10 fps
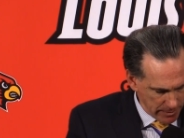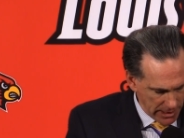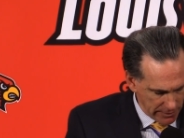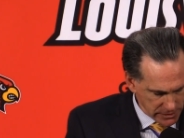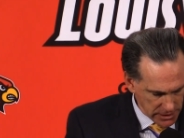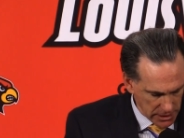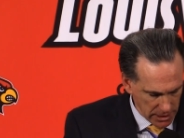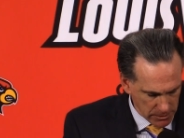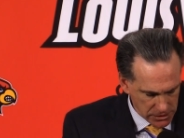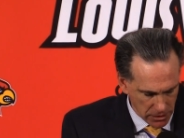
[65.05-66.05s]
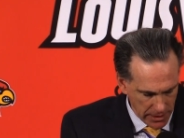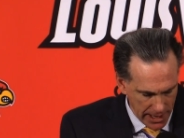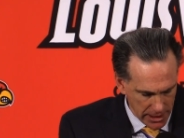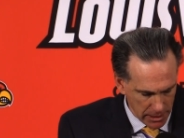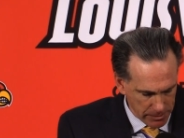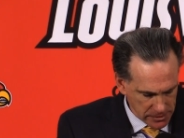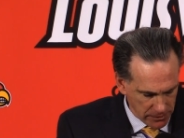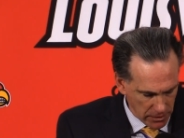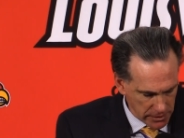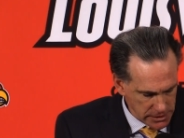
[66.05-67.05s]
I mean, obviously the numbers don't add up as
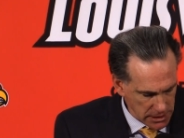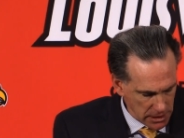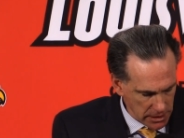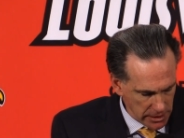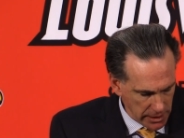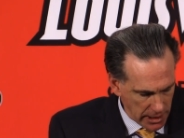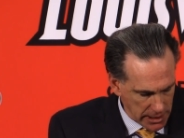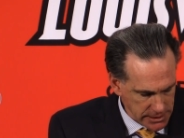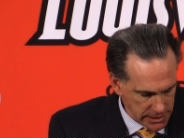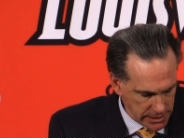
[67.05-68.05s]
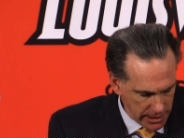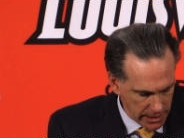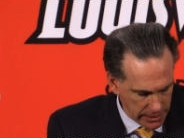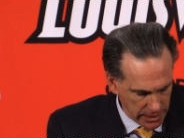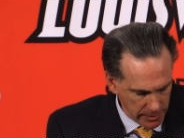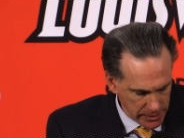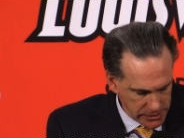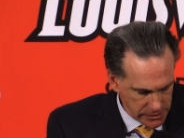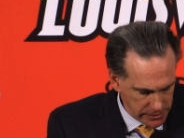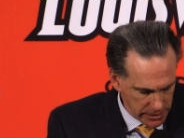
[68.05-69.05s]
far as uh, us and, and them. You
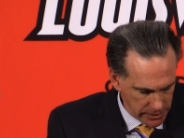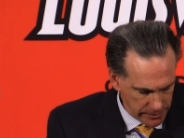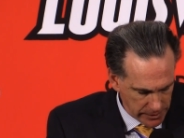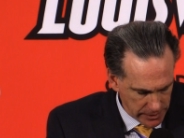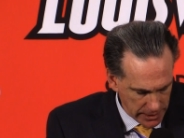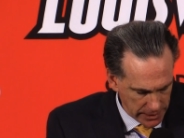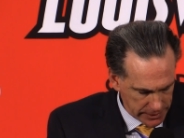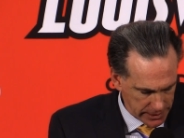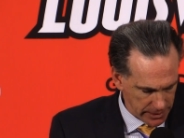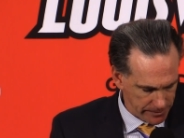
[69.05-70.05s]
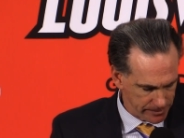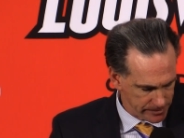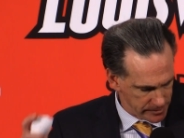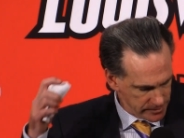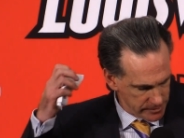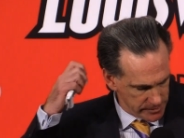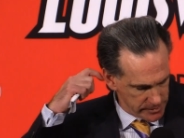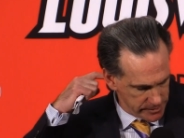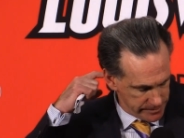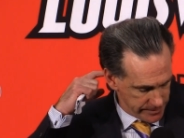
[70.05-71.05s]
shoot, you know, you got, uh,
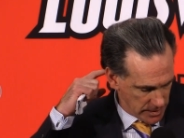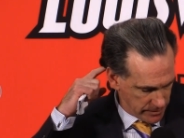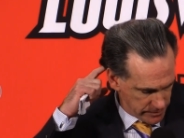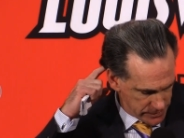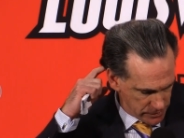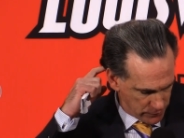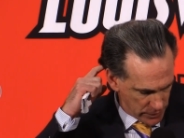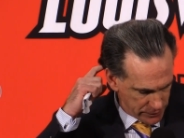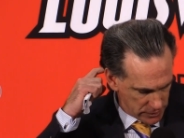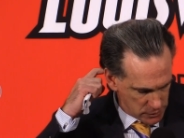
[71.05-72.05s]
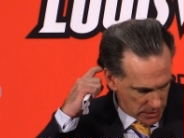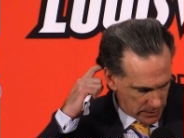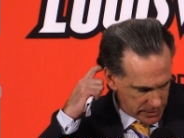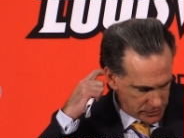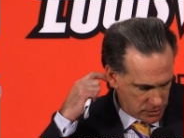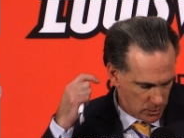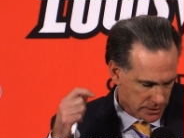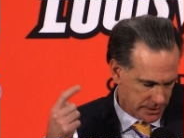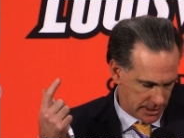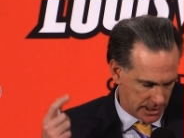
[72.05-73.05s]
you know, we shoot free throws well. We didn't shoot them
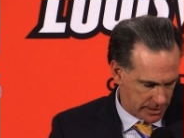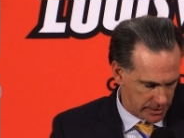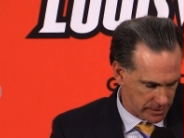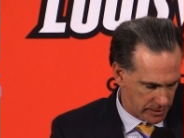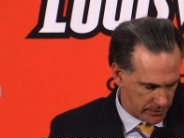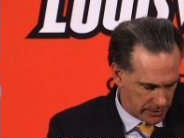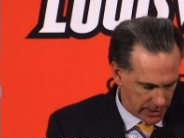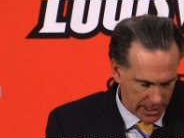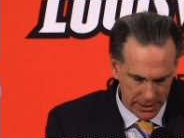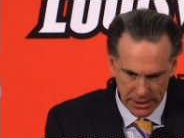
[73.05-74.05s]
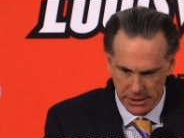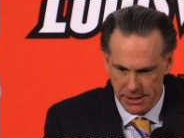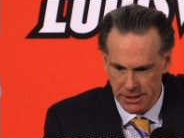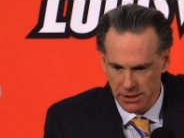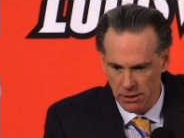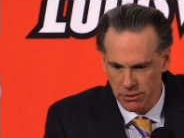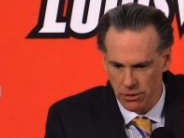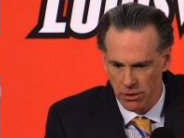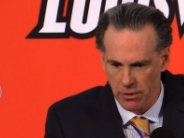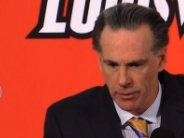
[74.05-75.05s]
well today. We were high assist, low
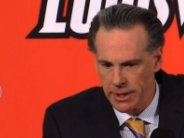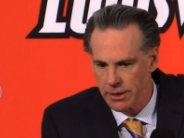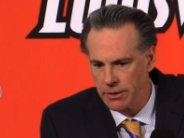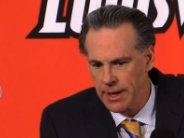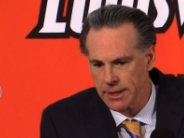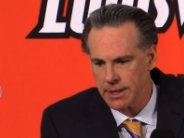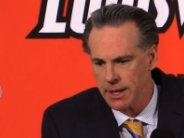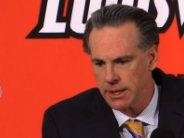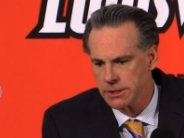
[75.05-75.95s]
turnover. We didn't do that today.